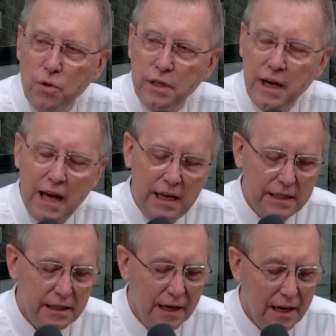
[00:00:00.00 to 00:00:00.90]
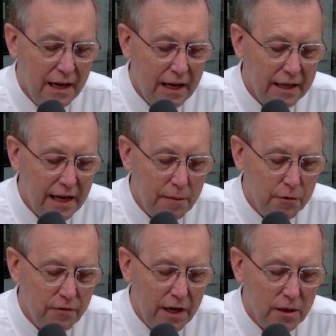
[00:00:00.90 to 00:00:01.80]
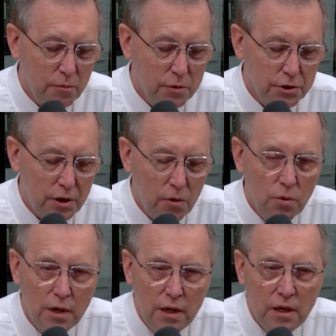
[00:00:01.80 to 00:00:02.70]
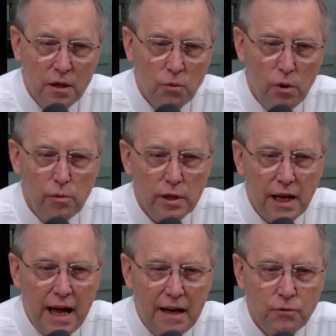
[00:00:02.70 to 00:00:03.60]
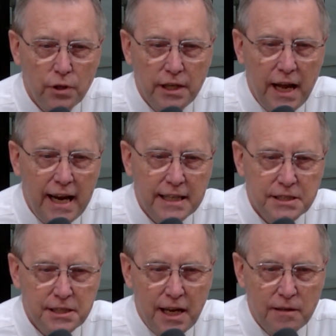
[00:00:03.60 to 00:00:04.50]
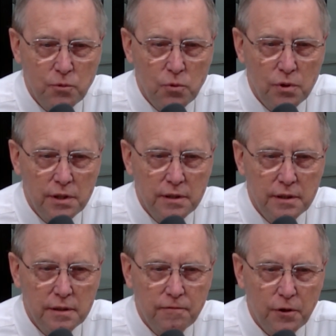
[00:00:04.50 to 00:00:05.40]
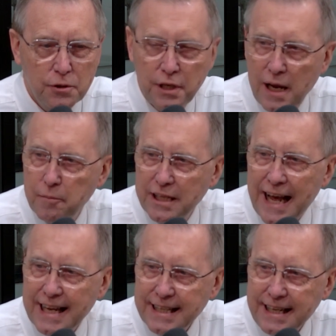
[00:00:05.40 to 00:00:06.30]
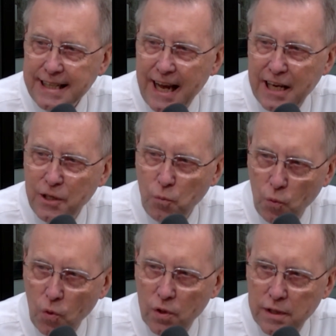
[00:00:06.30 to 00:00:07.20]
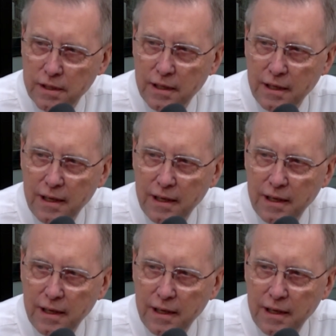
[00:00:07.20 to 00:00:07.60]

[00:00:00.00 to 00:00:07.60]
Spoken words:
and how it came available. So we went live with Enhanced 911 the first time in 1991.